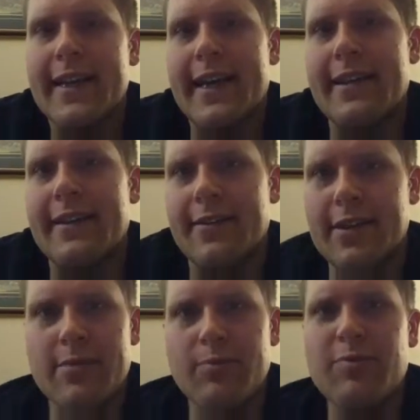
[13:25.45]
And they're
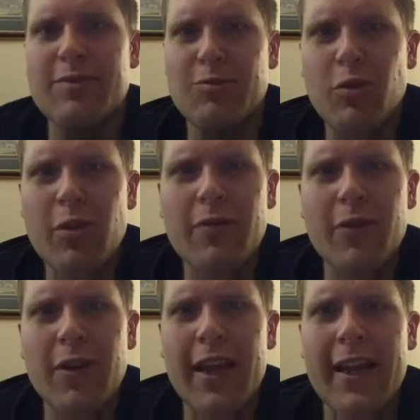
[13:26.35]
just really
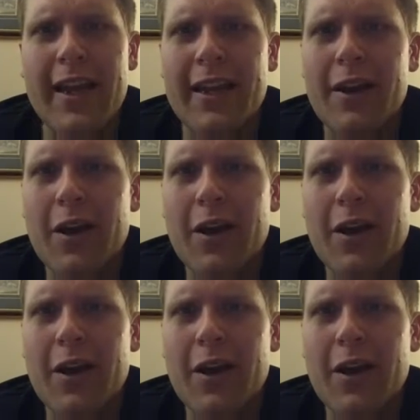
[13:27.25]
forgetting